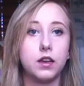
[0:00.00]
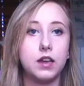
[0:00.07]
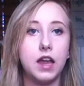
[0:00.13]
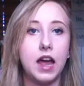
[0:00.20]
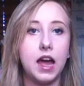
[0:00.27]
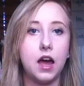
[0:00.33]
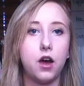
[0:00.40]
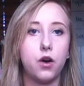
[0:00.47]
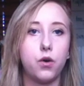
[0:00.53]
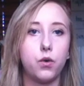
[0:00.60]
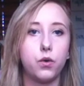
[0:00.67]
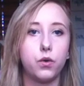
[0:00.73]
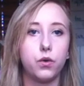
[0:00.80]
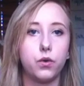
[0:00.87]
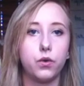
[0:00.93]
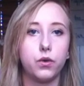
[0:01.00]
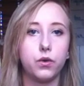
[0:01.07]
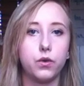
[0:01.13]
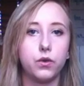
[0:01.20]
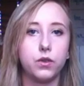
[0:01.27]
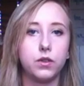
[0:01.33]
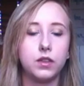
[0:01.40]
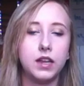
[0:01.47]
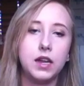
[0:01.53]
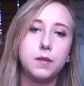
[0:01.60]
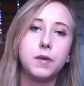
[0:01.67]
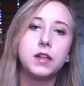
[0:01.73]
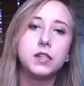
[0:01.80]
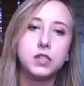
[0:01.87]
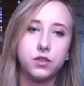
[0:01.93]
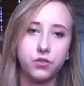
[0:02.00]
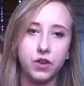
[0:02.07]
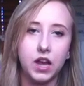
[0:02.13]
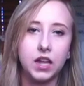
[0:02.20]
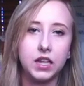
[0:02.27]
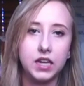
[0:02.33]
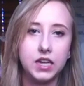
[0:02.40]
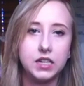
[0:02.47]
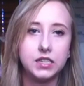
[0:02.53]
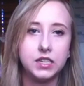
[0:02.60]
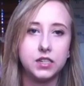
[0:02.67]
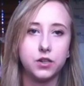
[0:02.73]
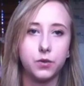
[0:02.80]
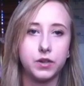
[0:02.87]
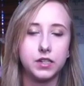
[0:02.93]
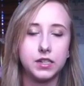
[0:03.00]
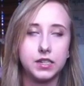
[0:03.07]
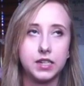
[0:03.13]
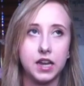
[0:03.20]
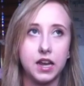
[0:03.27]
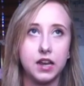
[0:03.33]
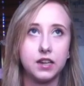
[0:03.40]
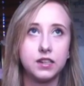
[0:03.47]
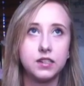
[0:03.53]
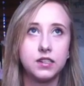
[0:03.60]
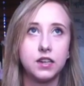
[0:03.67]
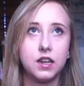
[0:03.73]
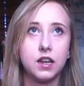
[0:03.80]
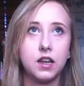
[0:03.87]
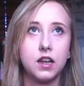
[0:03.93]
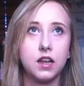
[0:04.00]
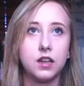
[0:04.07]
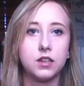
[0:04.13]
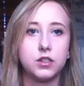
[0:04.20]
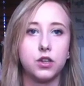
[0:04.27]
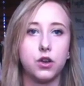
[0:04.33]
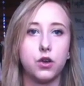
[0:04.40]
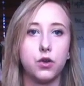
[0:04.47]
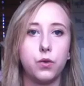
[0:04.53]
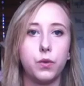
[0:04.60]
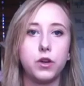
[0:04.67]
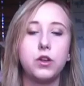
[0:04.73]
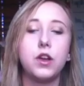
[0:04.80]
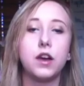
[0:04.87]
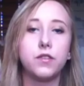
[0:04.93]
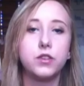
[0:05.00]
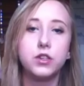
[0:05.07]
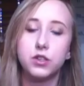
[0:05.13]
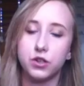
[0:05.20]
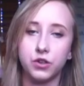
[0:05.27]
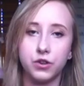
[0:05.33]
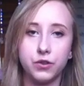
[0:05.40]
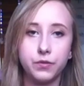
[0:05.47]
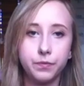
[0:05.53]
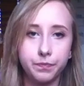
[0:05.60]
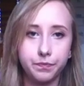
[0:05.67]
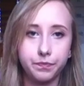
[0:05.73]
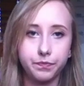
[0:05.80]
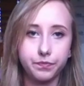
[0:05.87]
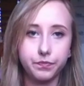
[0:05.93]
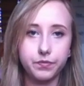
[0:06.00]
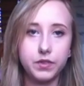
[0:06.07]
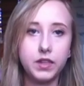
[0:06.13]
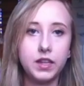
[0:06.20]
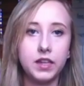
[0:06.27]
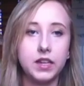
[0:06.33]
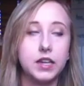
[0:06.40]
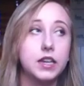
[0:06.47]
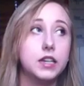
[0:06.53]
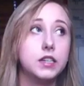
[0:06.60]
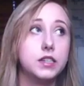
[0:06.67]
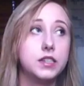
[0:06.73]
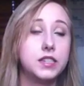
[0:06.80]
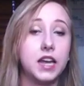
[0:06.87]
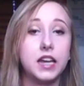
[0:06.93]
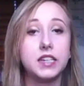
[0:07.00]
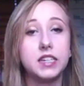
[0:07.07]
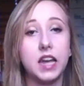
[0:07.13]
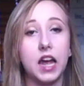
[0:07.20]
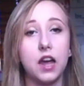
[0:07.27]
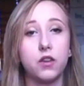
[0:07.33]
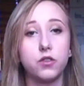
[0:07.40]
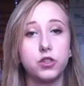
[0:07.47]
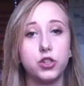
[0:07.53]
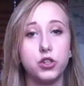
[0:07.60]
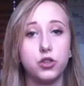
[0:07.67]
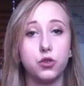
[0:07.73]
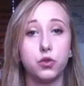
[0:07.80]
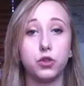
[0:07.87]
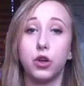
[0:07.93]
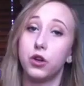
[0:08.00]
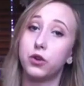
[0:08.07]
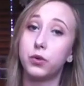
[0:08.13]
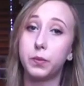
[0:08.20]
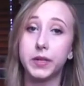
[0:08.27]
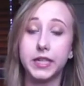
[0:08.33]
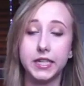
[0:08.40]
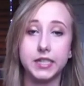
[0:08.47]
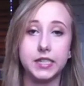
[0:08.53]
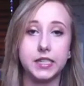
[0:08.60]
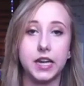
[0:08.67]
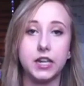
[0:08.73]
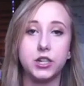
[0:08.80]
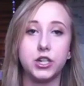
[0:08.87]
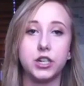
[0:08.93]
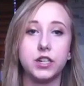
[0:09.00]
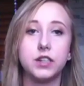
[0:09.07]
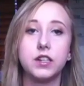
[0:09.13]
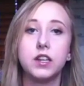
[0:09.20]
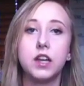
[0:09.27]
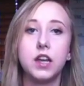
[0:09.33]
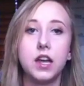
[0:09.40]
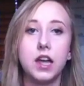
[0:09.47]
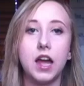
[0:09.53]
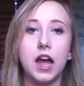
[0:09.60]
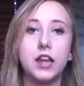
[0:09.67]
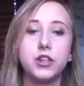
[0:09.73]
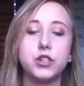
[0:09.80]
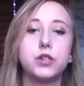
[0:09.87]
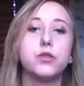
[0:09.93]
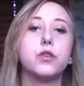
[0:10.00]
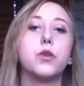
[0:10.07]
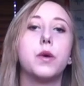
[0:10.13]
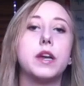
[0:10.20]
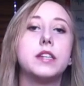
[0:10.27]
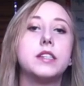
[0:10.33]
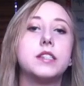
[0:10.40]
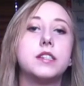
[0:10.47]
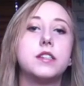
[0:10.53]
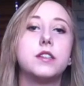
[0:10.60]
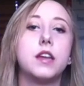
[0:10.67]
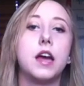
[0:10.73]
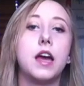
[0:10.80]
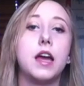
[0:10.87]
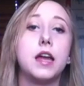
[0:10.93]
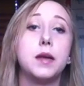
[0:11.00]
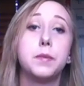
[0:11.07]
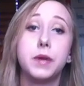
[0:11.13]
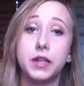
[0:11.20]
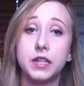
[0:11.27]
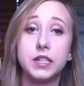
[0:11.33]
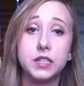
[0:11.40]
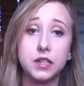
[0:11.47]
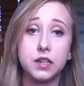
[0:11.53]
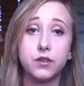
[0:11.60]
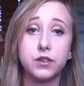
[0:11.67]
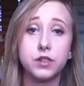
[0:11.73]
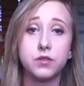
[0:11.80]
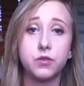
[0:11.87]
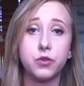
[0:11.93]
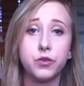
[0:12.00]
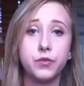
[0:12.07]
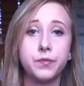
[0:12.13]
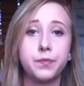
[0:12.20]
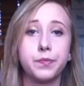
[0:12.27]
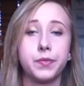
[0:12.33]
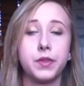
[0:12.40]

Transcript: Now, the email is fairly easy to understand. So what you have to do is head down to your local police station and just request a police clearance form.